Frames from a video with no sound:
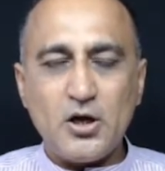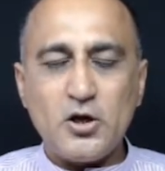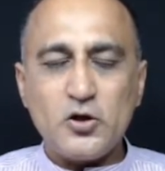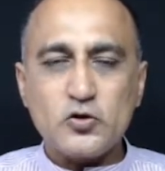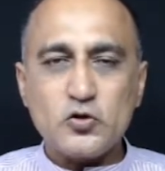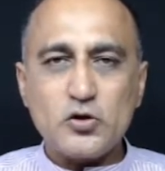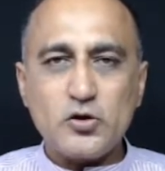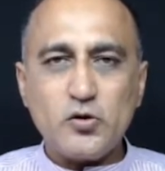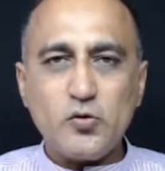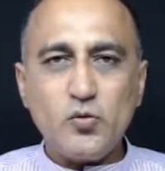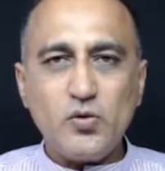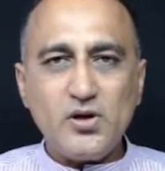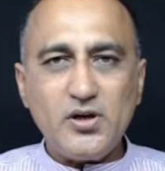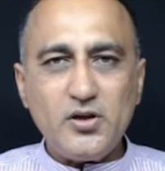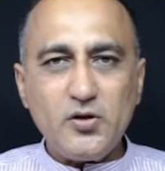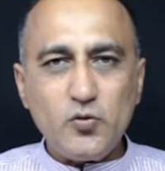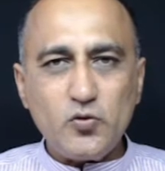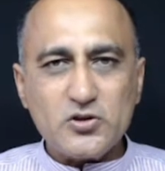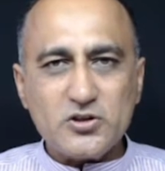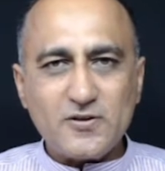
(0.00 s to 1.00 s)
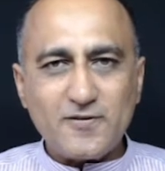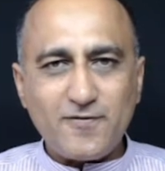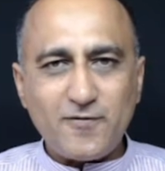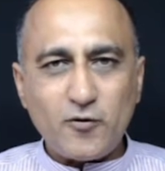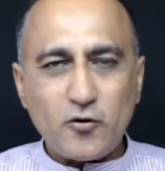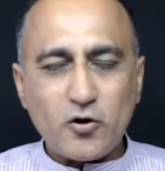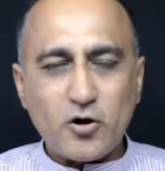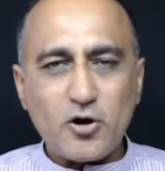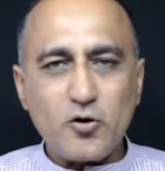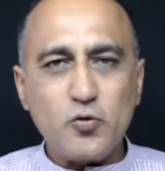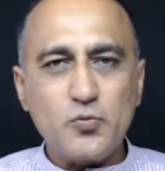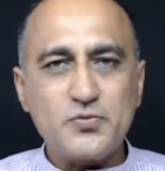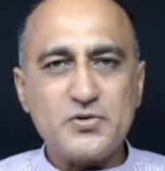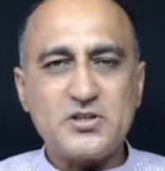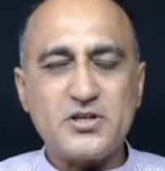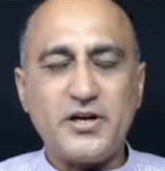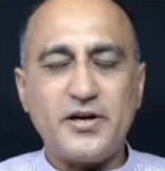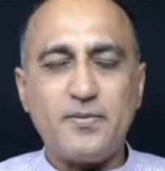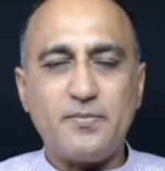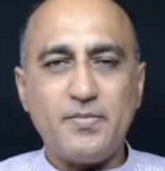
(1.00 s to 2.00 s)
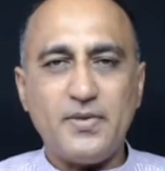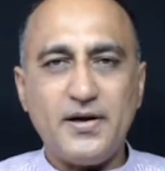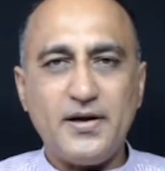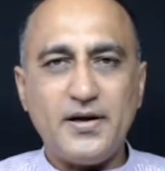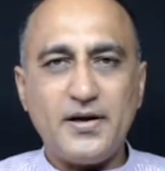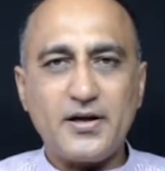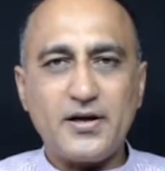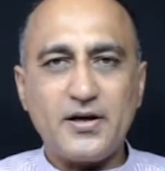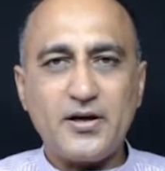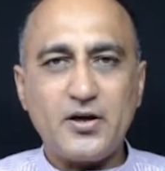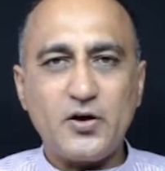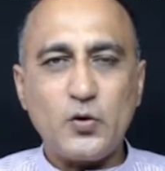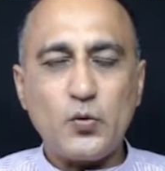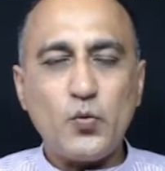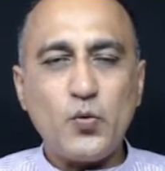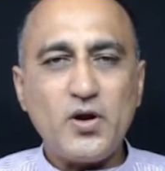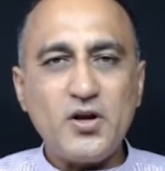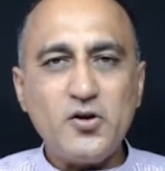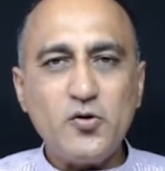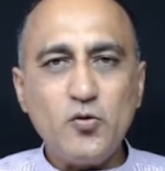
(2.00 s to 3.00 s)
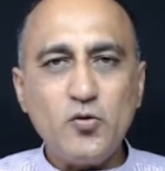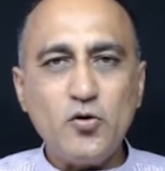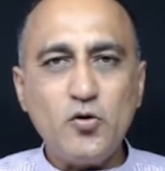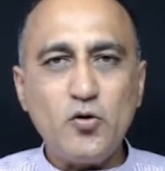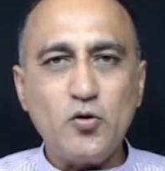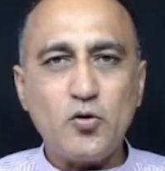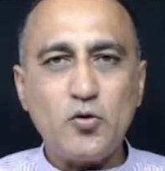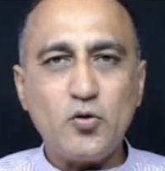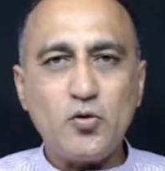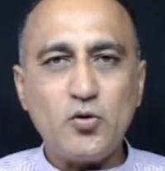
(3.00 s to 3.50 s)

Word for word: So you will use the for loop statement when you know